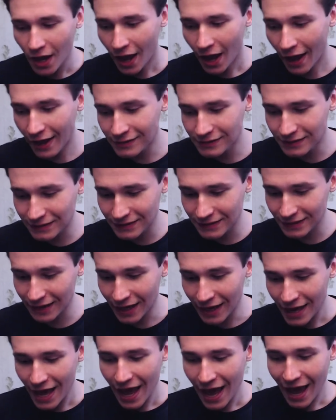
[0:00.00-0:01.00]
And uh,
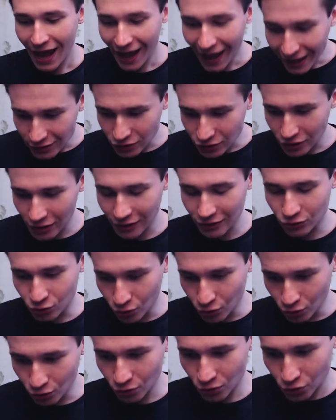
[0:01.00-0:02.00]
actually
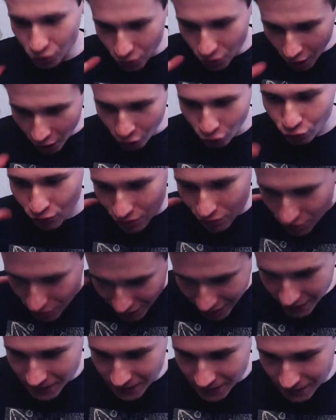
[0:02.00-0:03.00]
to know
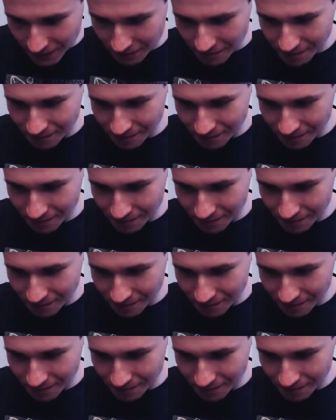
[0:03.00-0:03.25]
this,